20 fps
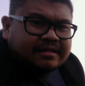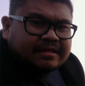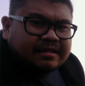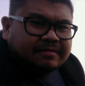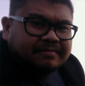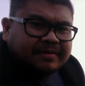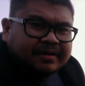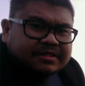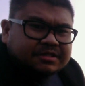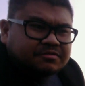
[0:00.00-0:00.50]

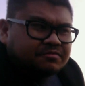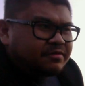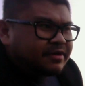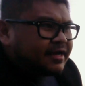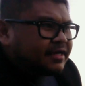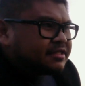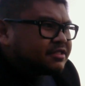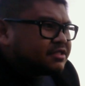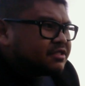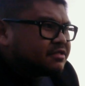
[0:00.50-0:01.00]
the best
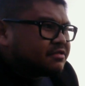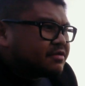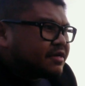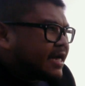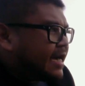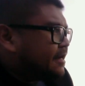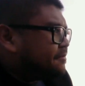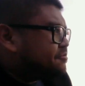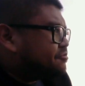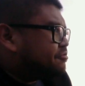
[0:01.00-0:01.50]
way to
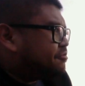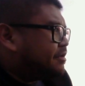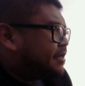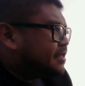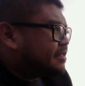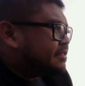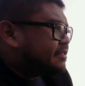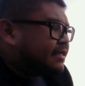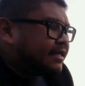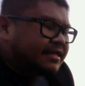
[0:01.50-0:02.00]
capture it
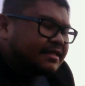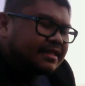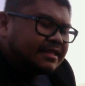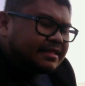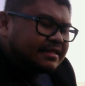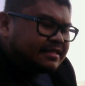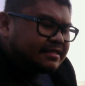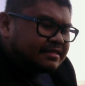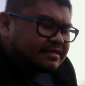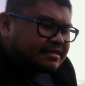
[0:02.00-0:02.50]
is not
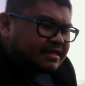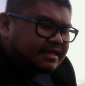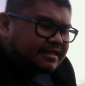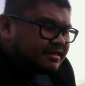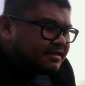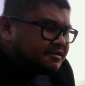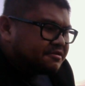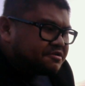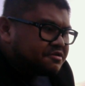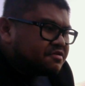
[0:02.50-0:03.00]

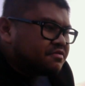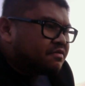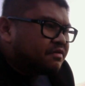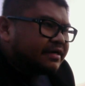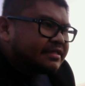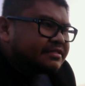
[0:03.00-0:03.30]
nothing new.